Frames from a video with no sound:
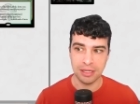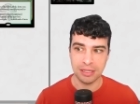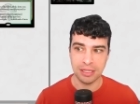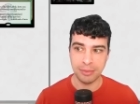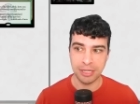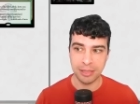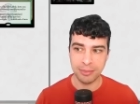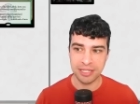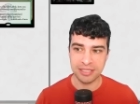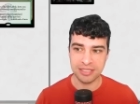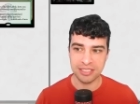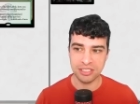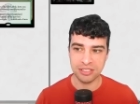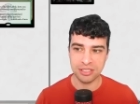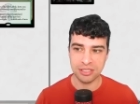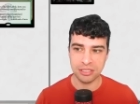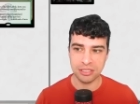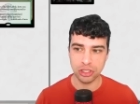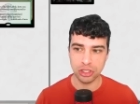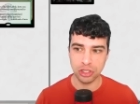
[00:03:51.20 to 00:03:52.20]
The mana base
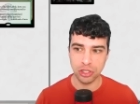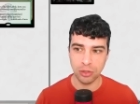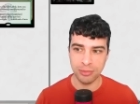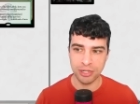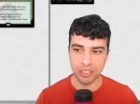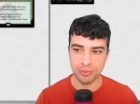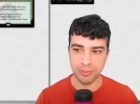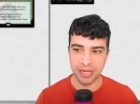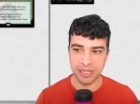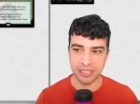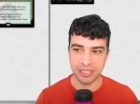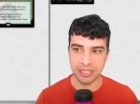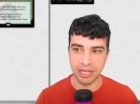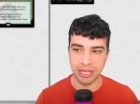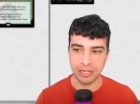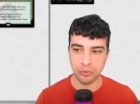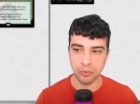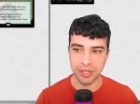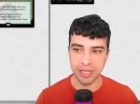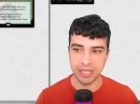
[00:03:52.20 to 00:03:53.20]
is so much better,
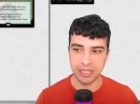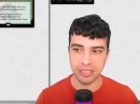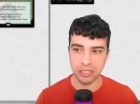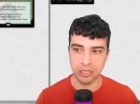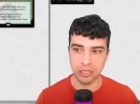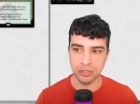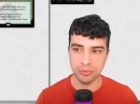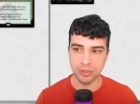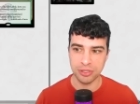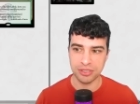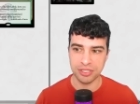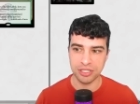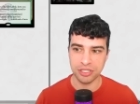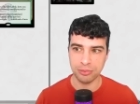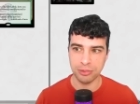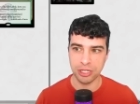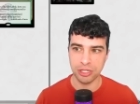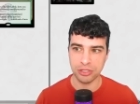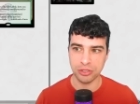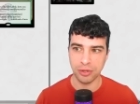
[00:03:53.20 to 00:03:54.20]
and we can include
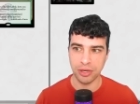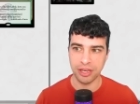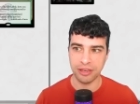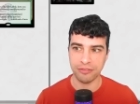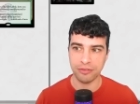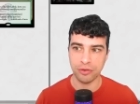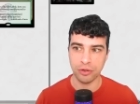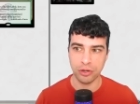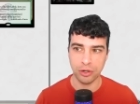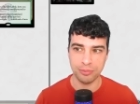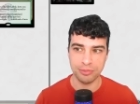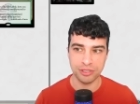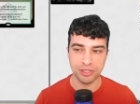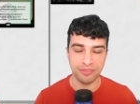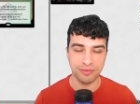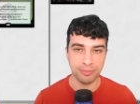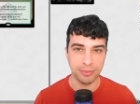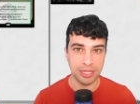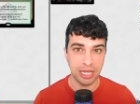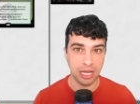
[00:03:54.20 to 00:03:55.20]
Boseiju because we have 4 copies
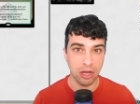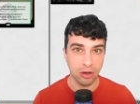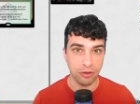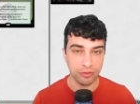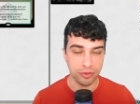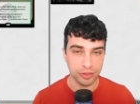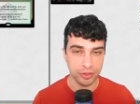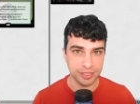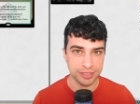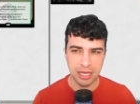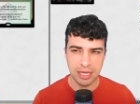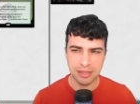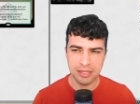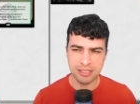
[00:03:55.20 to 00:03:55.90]
of Mana Confluence.